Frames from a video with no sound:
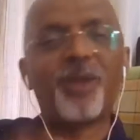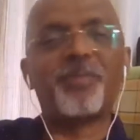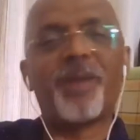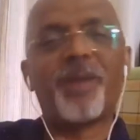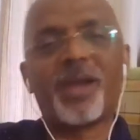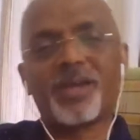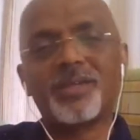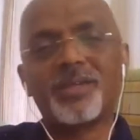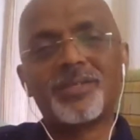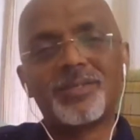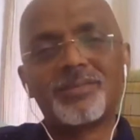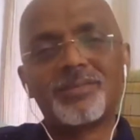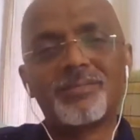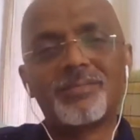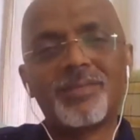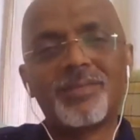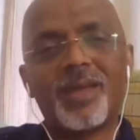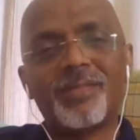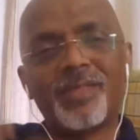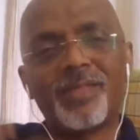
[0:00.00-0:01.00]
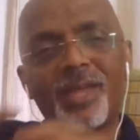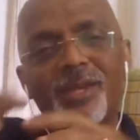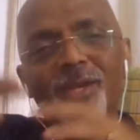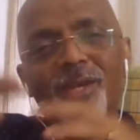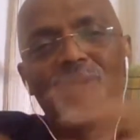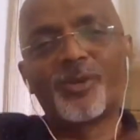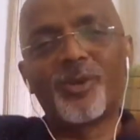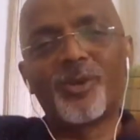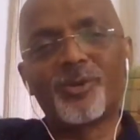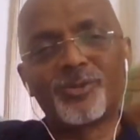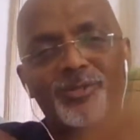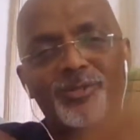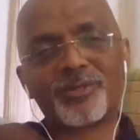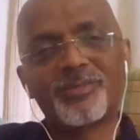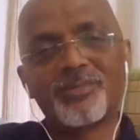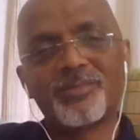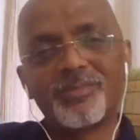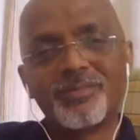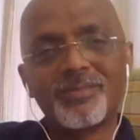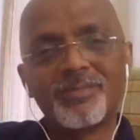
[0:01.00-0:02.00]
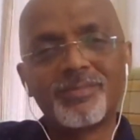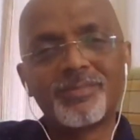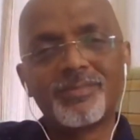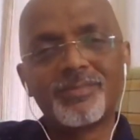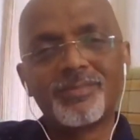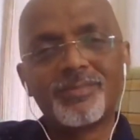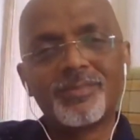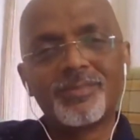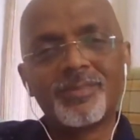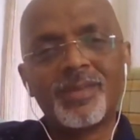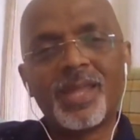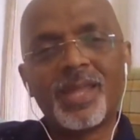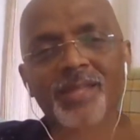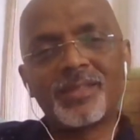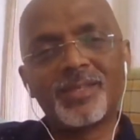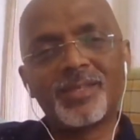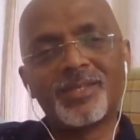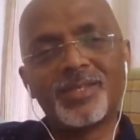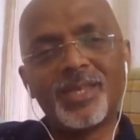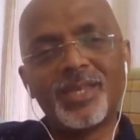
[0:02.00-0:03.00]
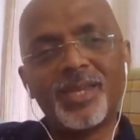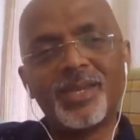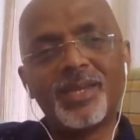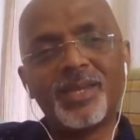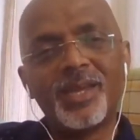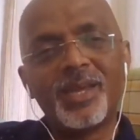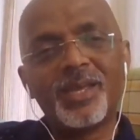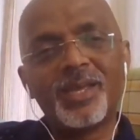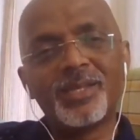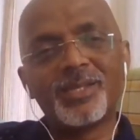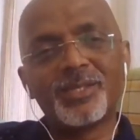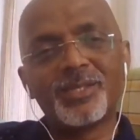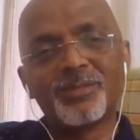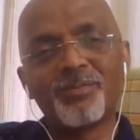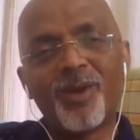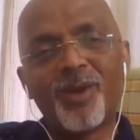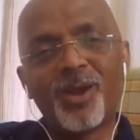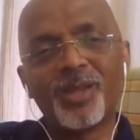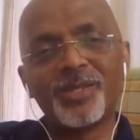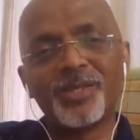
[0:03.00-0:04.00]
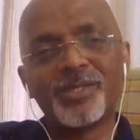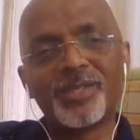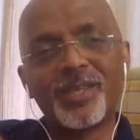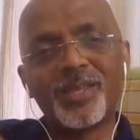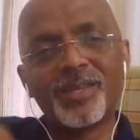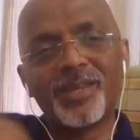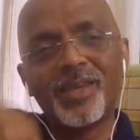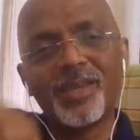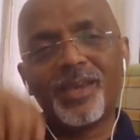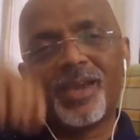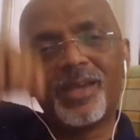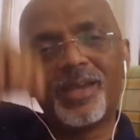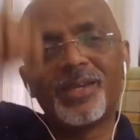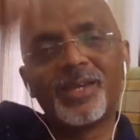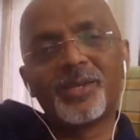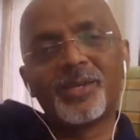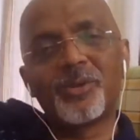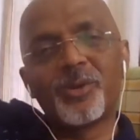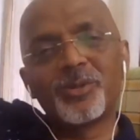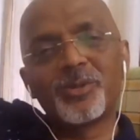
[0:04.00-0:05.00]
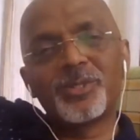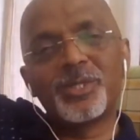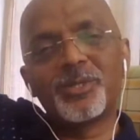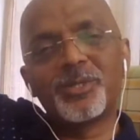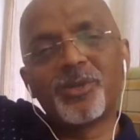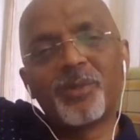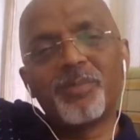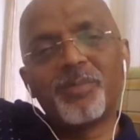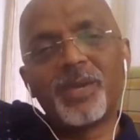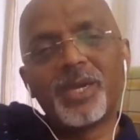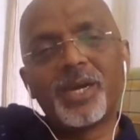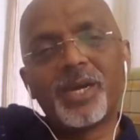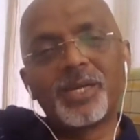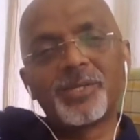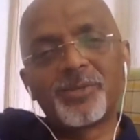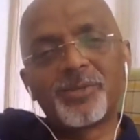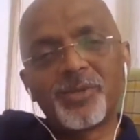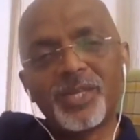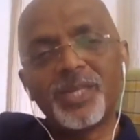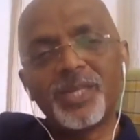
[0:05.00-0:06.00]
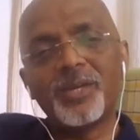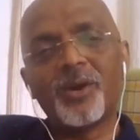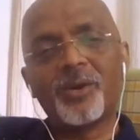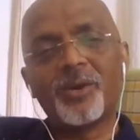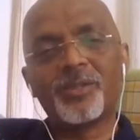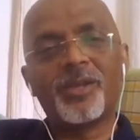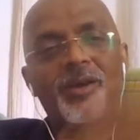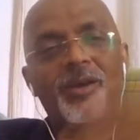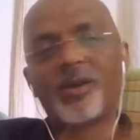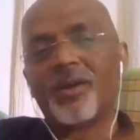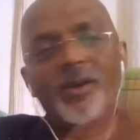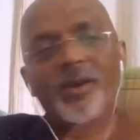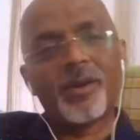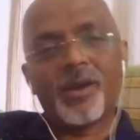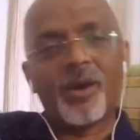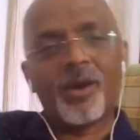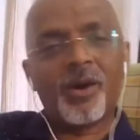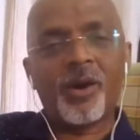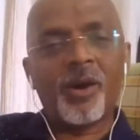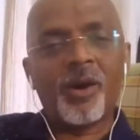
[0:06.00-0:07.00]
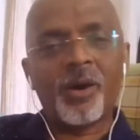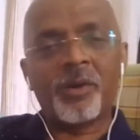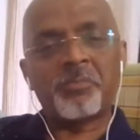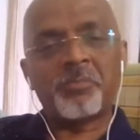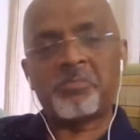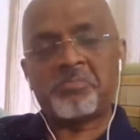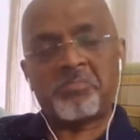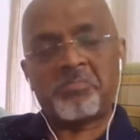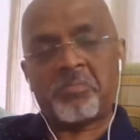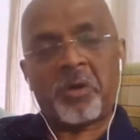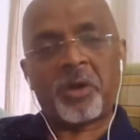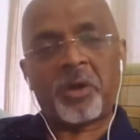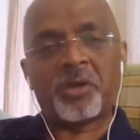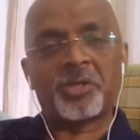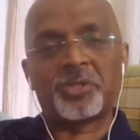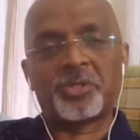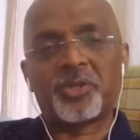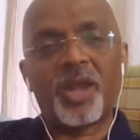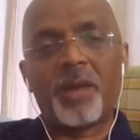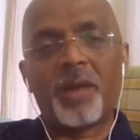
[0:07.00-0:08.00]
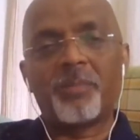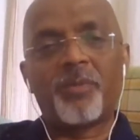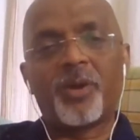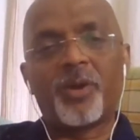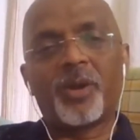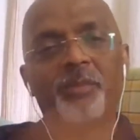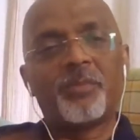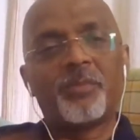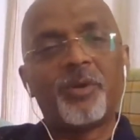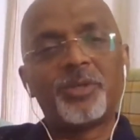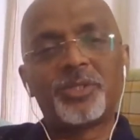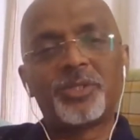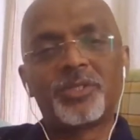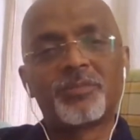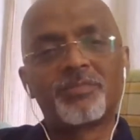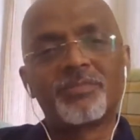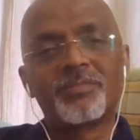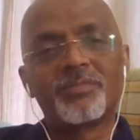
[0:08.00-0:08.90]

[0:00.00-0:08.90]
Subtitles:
package, and then it grows. Like the seed is the smallest thing, and it grows into a bigger tree or a shrub or a bush.